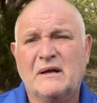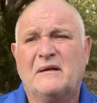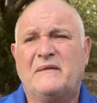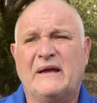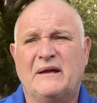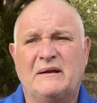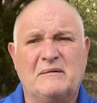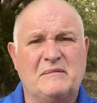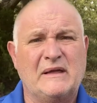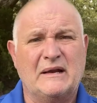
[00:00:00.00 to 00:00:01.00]

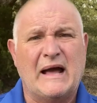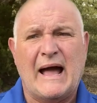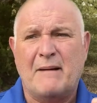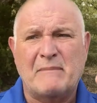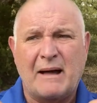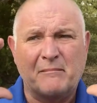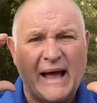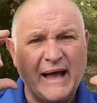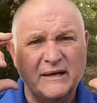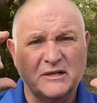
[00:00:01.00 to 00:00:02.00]
then my
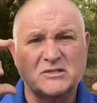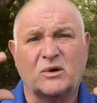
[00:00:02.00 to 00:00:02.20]
mind is